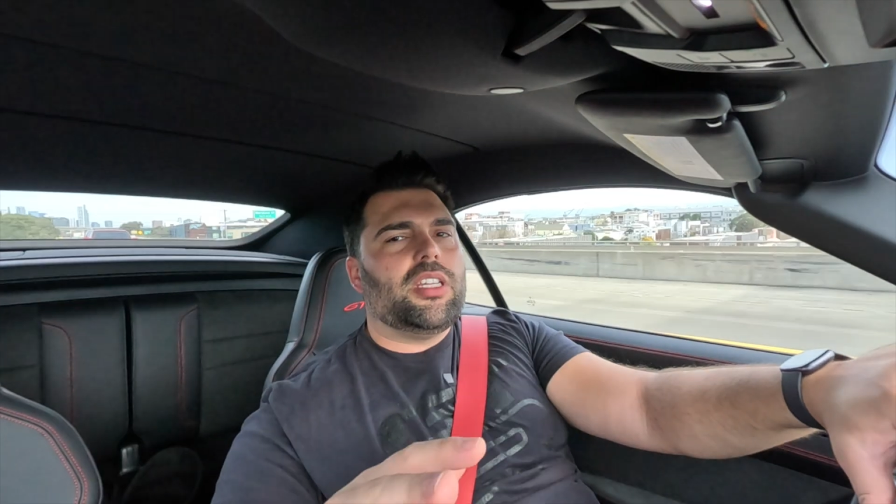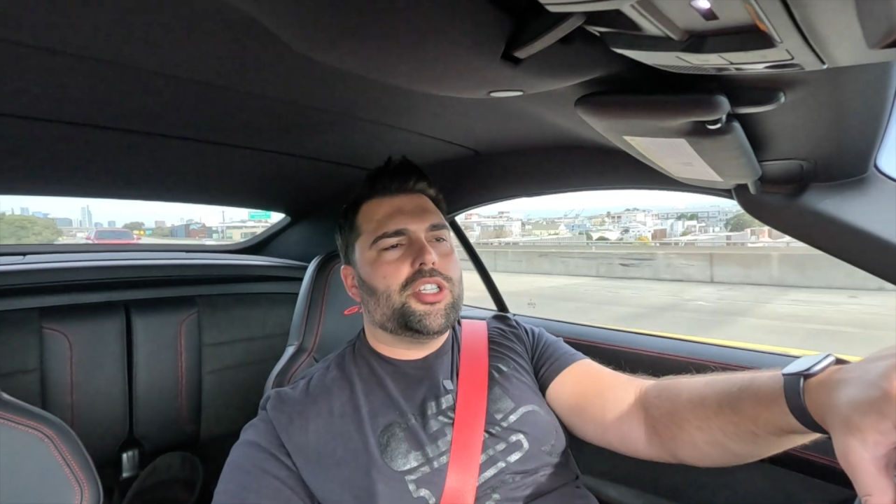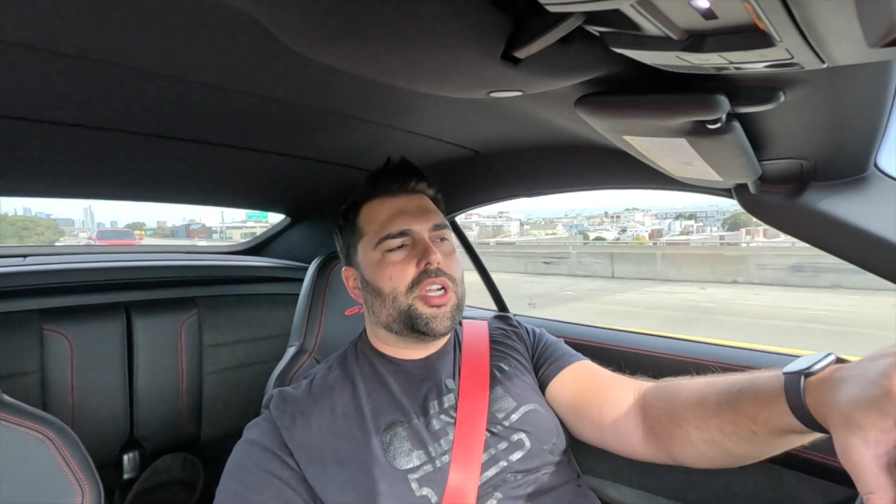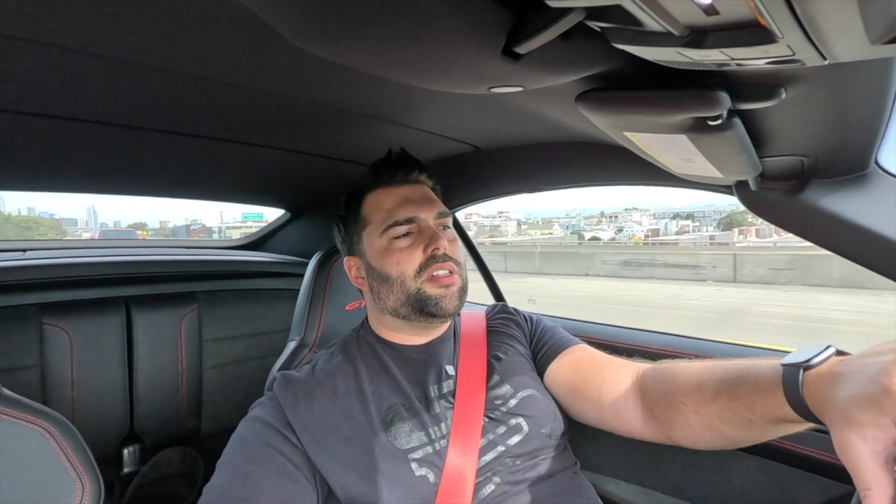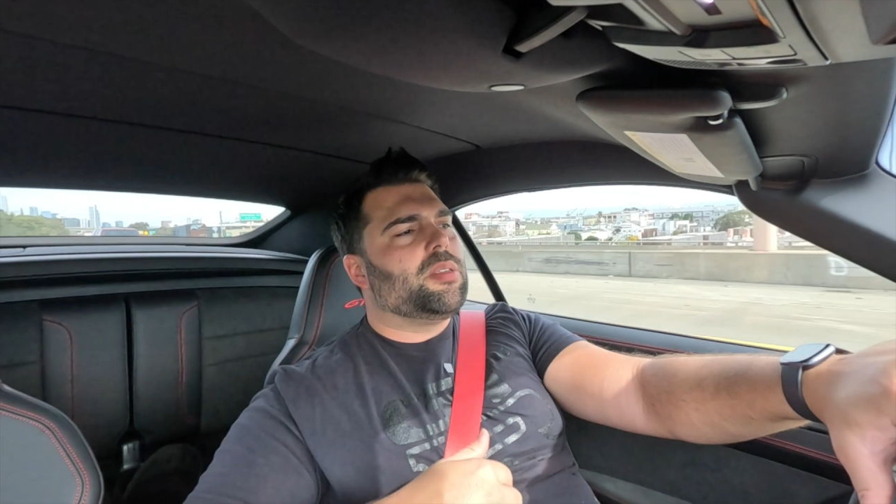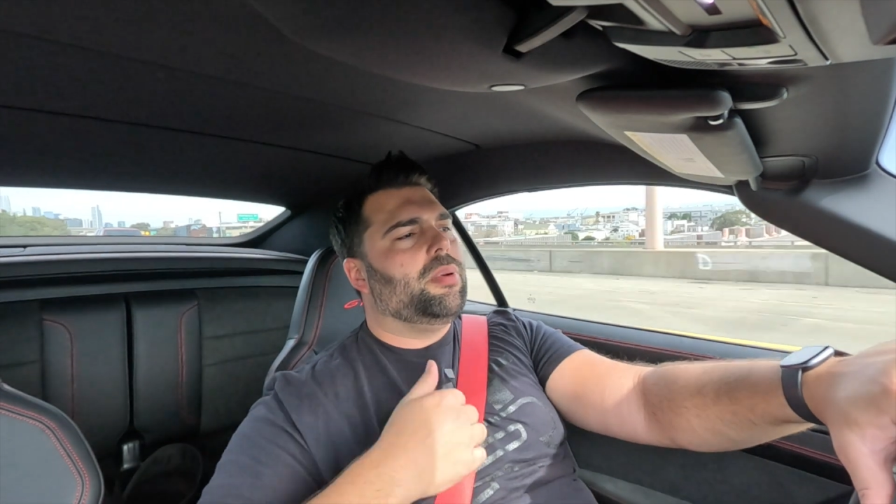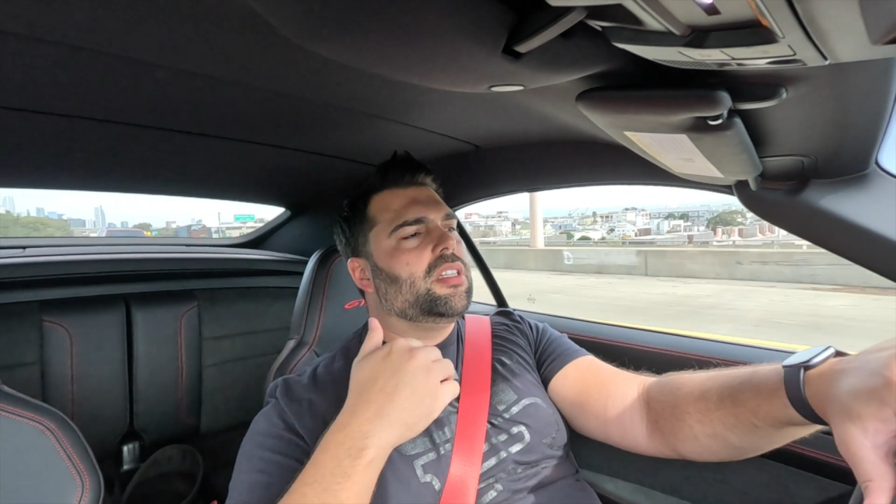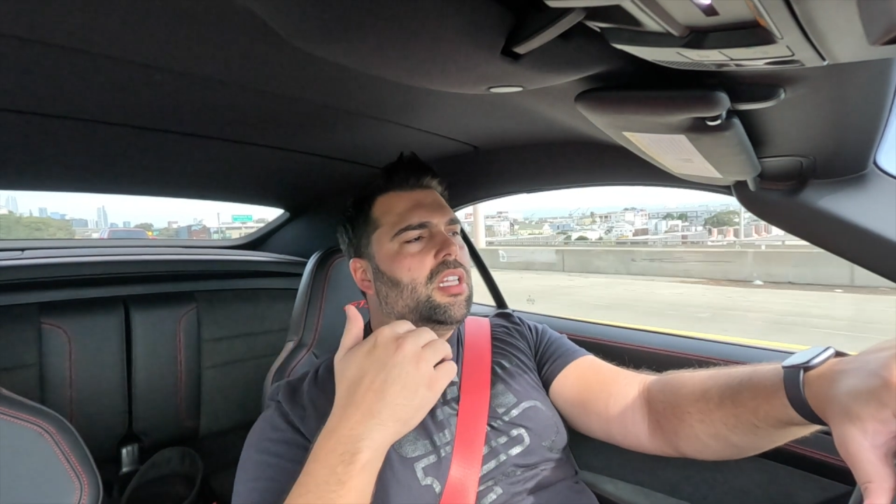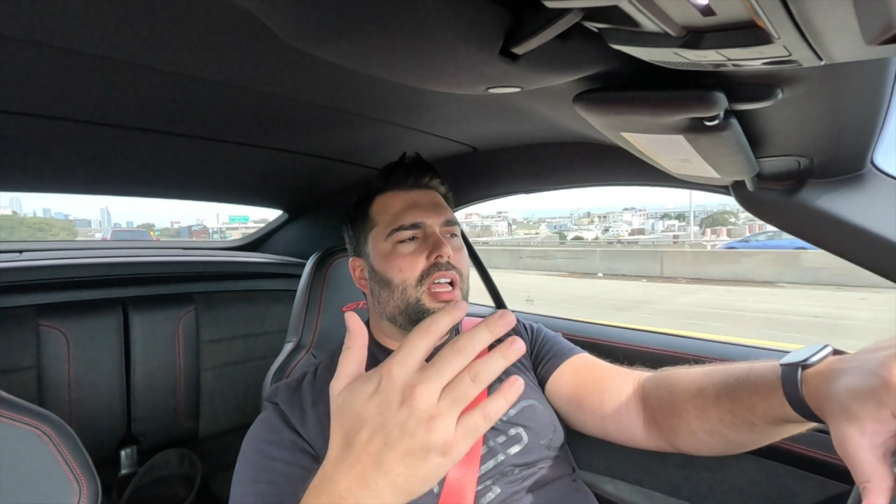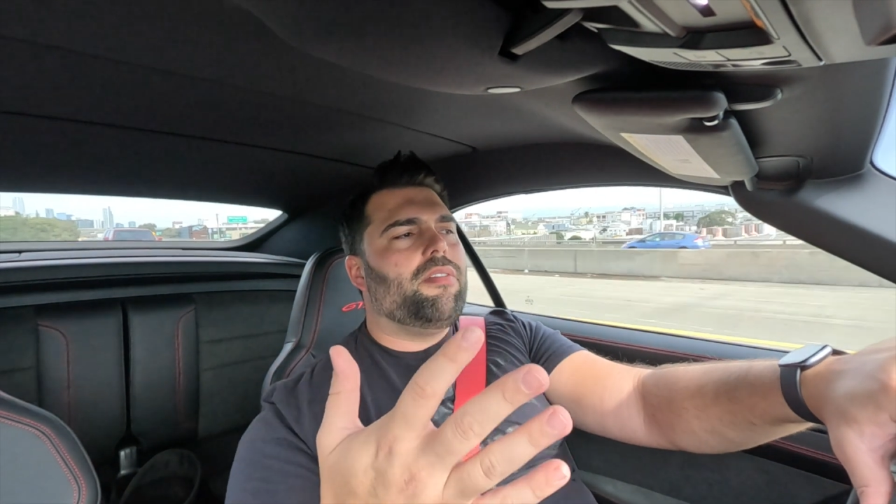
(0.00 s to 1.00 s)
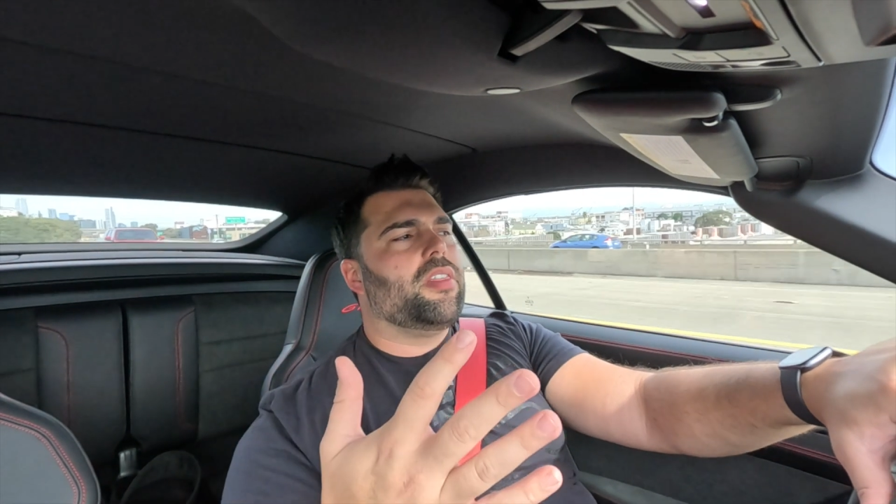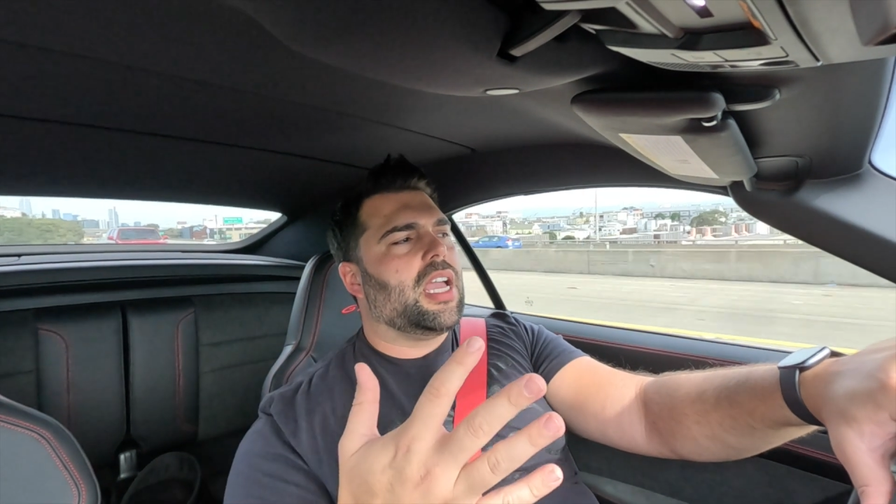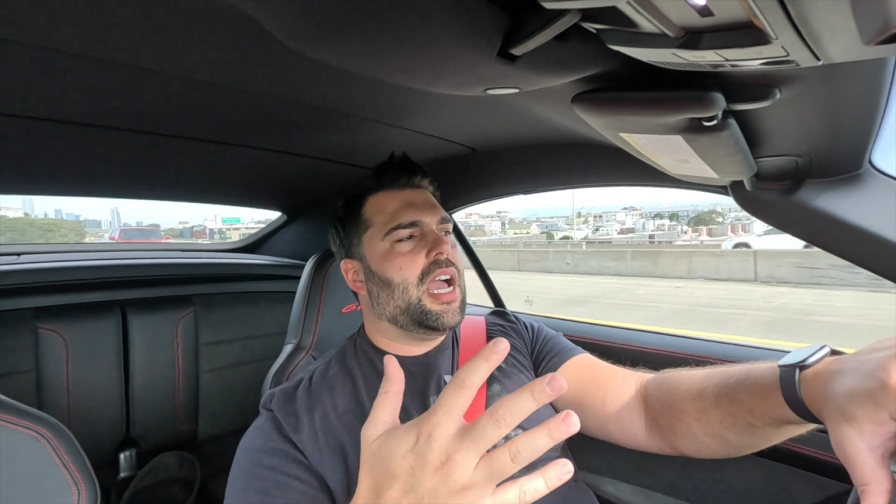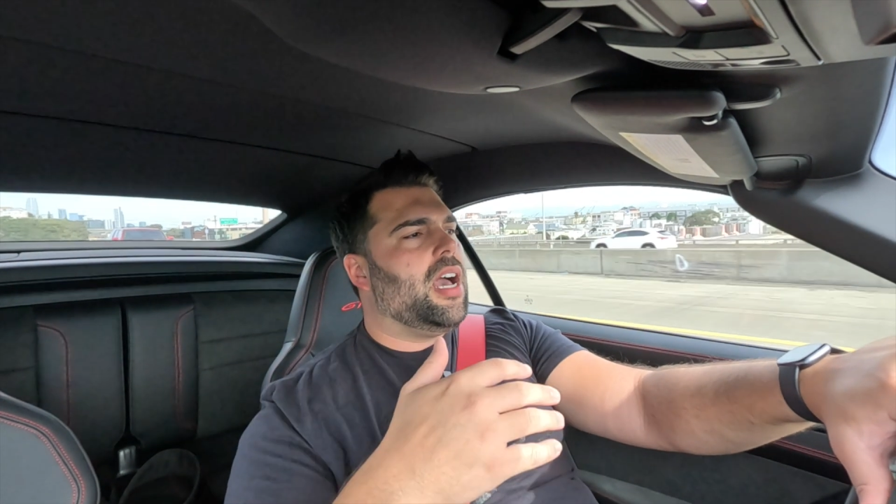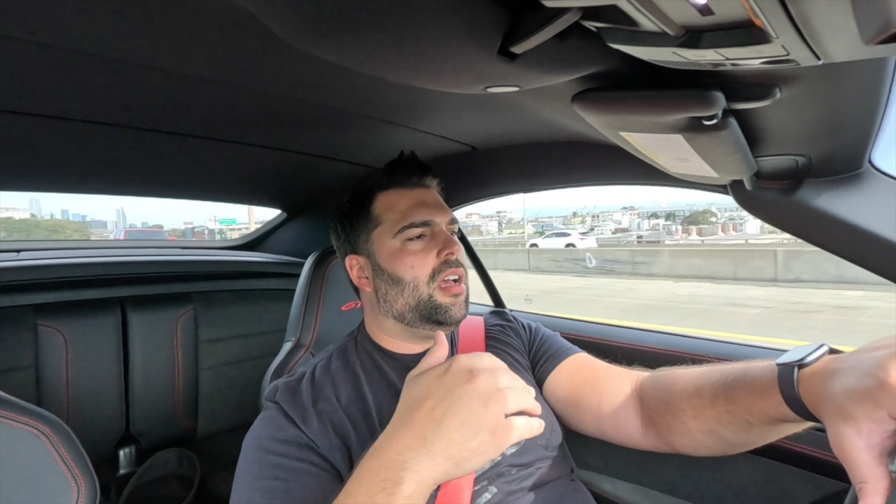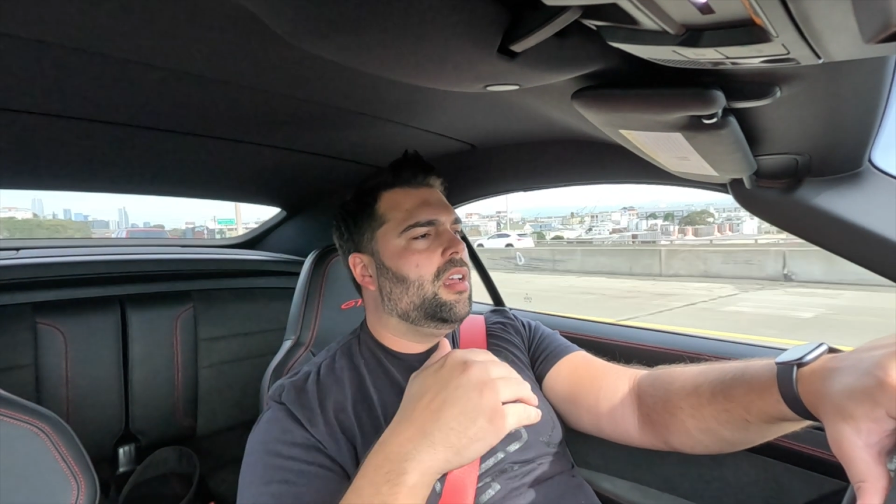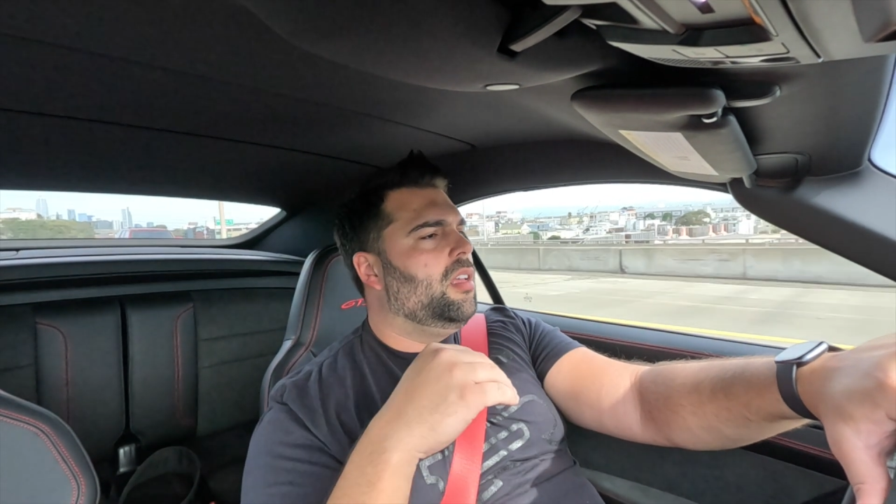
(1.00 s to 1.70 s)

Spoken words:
the insurance, it's about the love of the car.